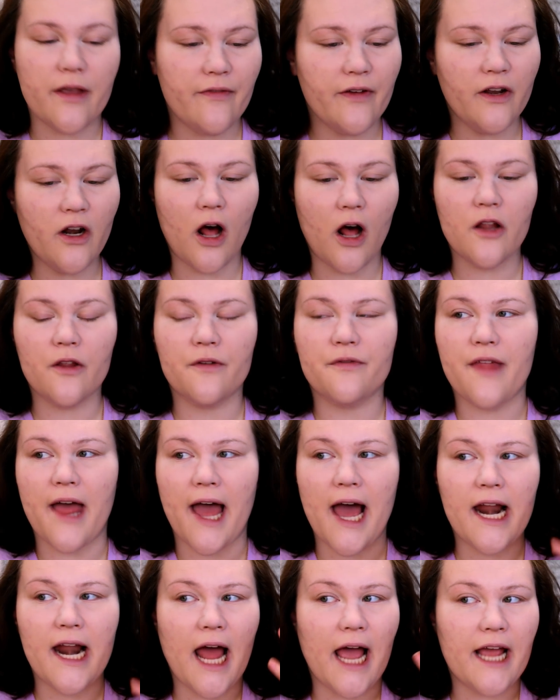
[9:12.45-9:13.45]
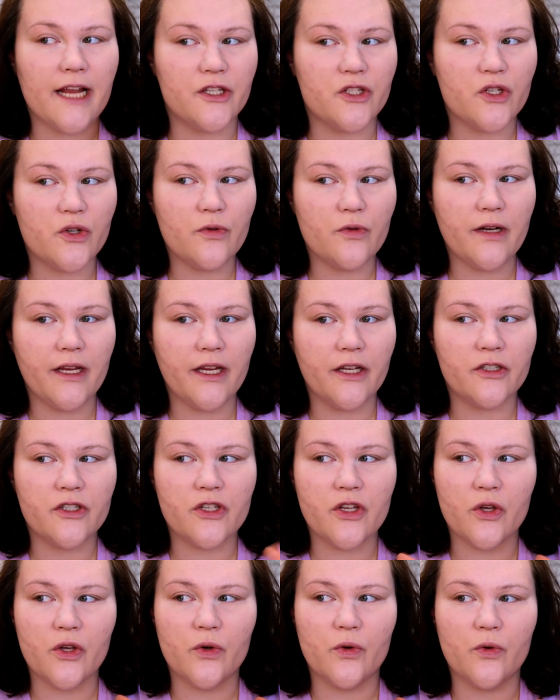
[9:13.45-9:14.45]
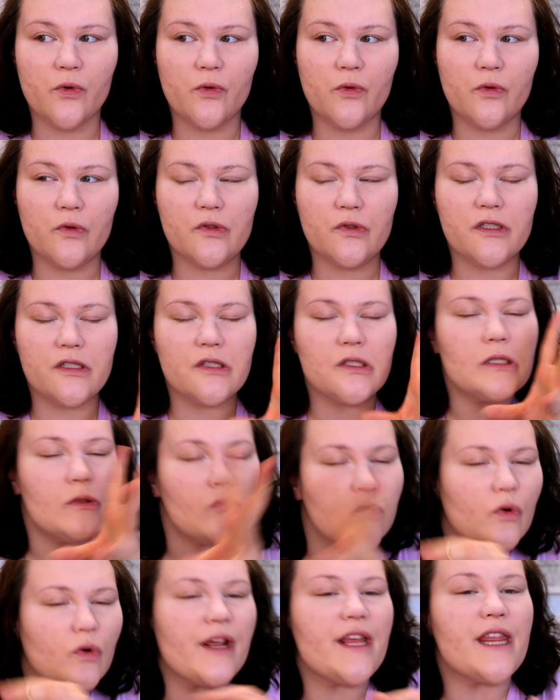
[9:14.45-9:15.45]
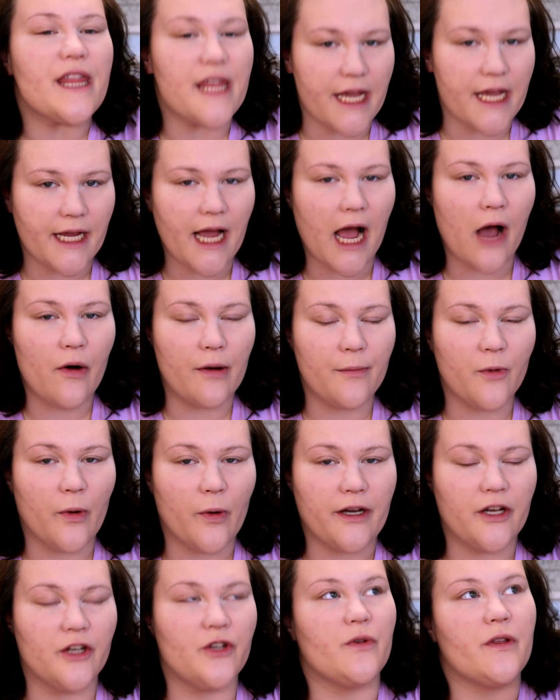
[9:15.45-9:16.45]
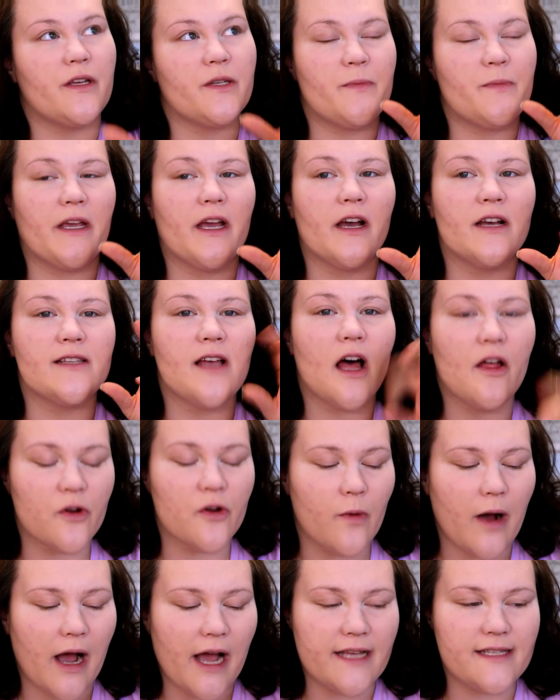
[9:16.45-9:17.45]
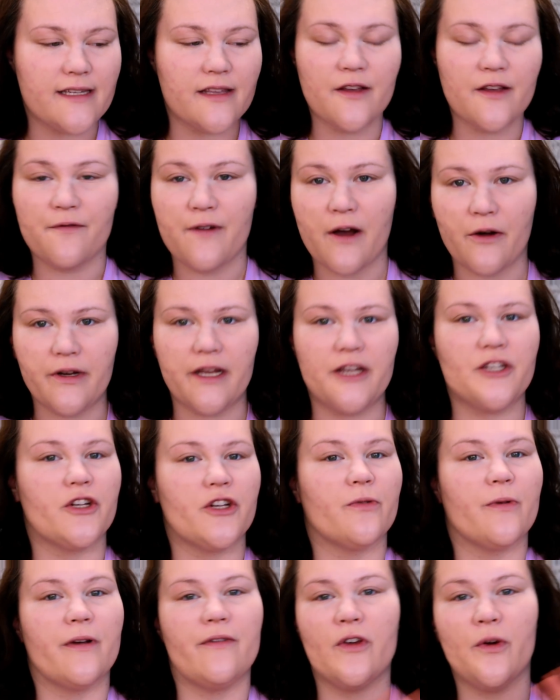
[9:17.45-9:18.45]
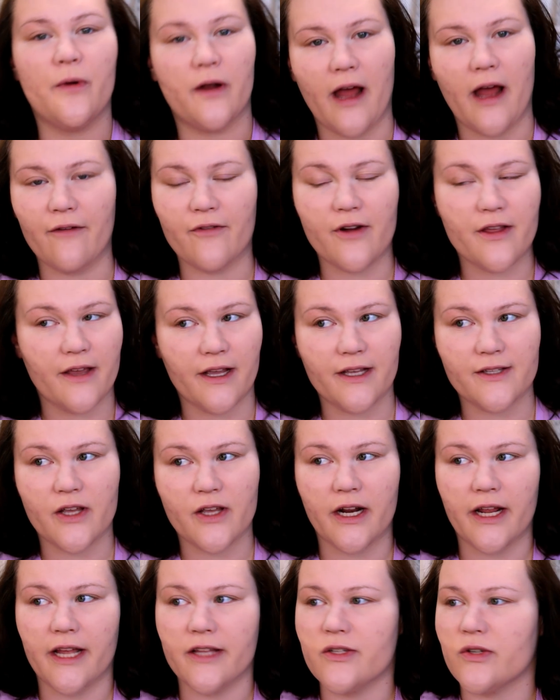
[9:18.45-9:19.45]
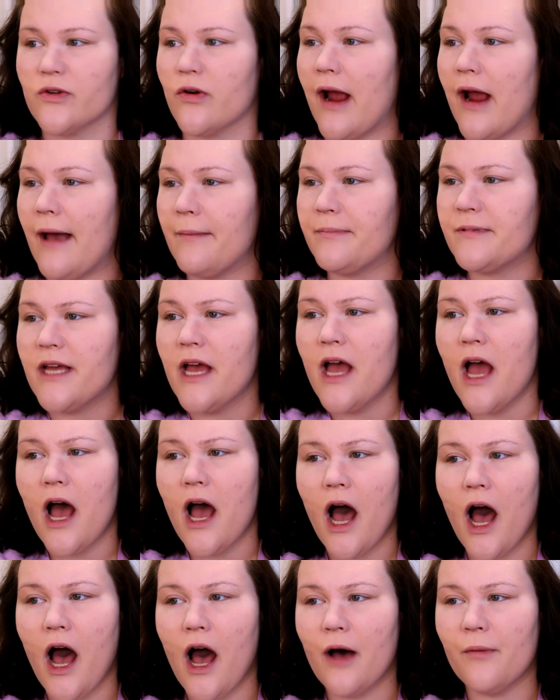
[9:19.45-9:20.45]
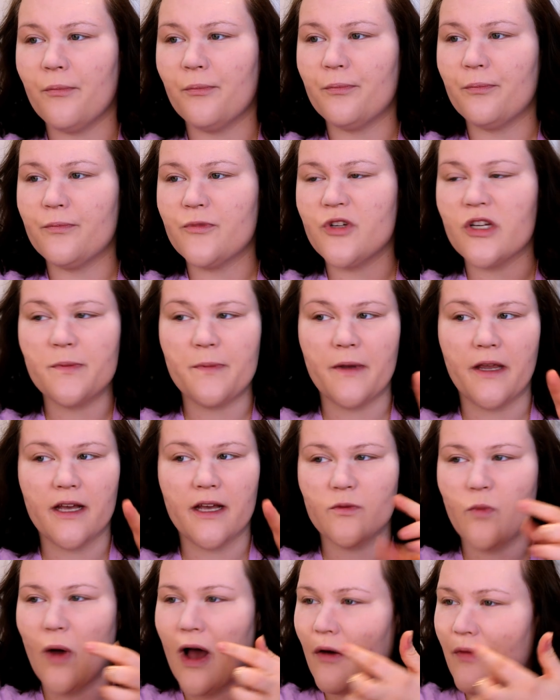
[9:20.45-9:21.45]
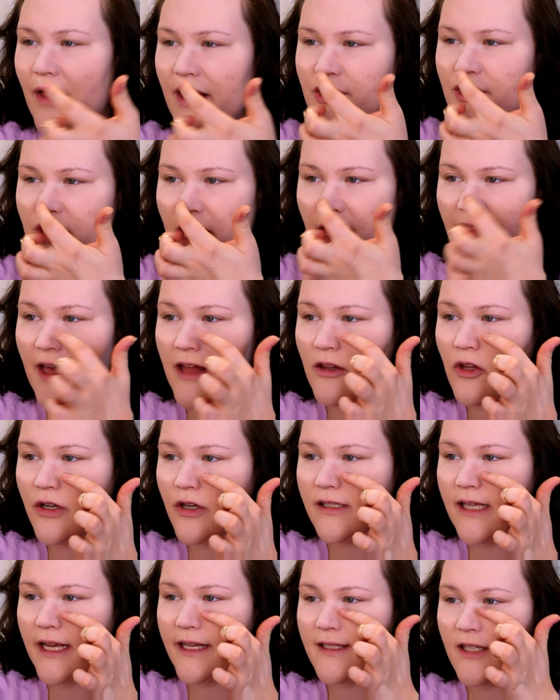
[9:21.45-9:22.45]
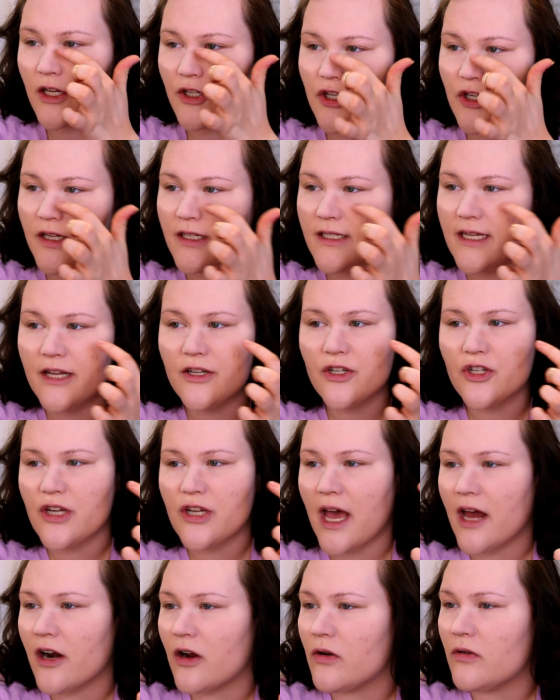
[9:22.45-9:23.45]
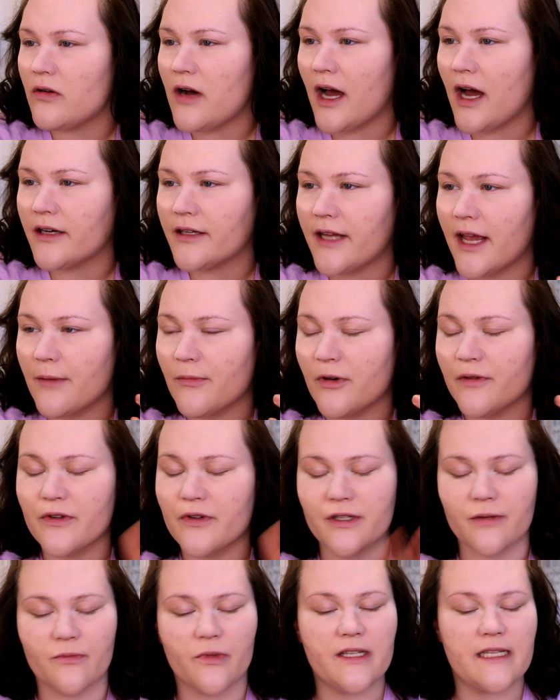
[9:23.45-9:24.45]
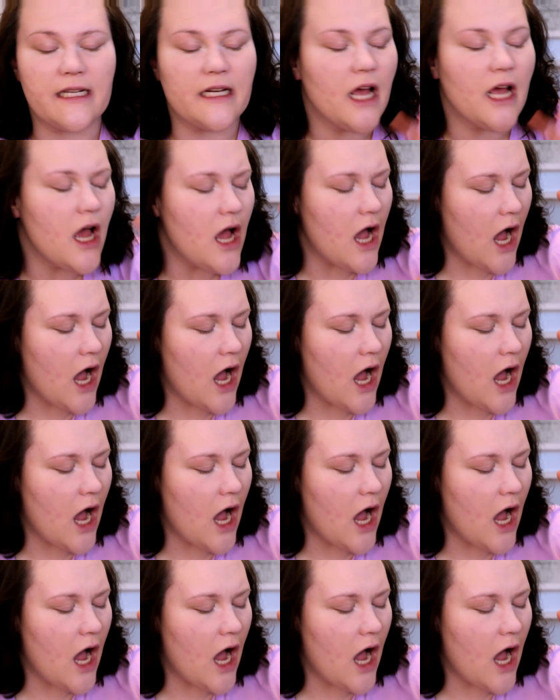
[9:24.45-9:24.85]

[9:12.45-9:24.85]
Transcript: given all of that, I do need to rethink how I'm going to do this because otherwise the foundation review and everything is going to get scrapped. Um, just because, wow, that that looks like such an intense shadow on camera for some reason.